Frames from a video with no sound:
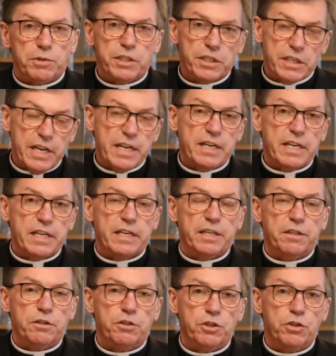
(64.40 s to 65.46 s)
was standing
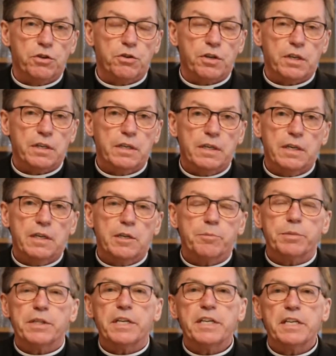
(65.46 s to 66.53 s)
on the shore,
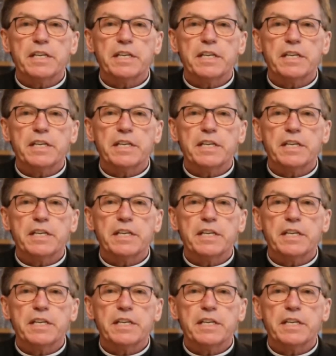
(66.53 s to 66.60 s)
but they